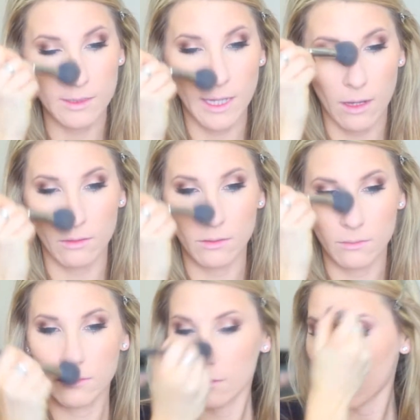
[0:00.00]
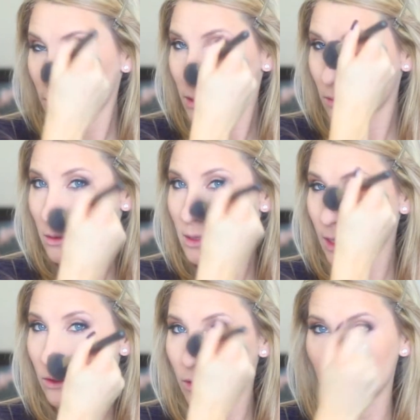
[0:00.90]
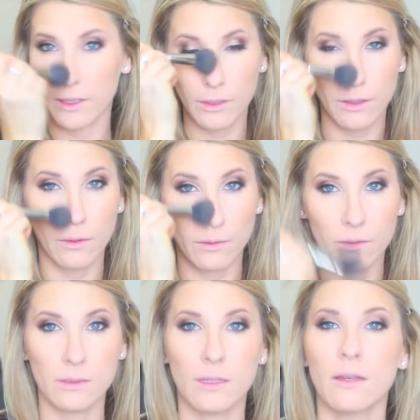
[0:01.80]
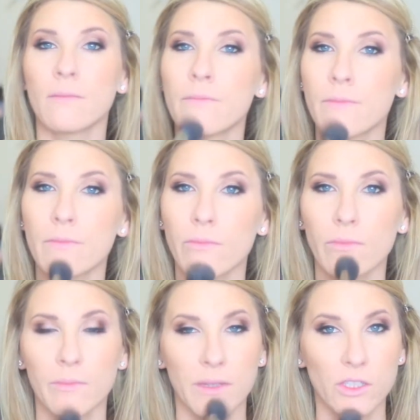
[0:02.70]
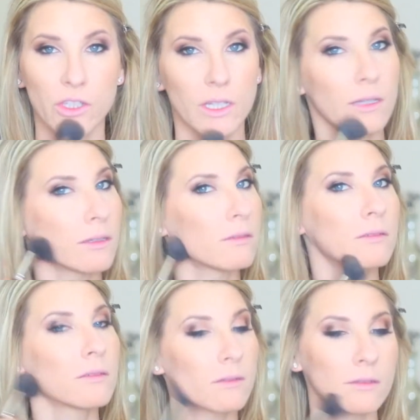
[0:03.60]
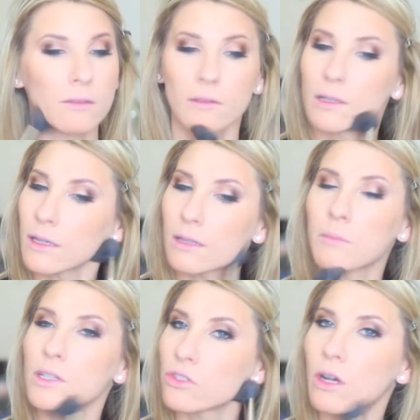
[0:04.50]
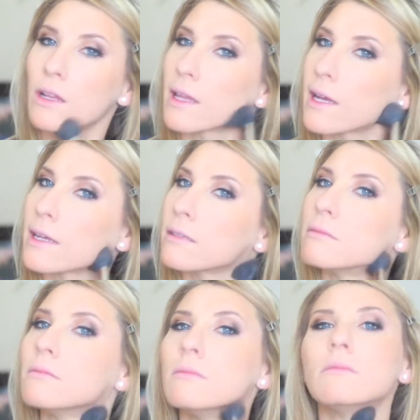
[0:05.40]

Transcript: Down the center of my nose, my chin, and my jawline.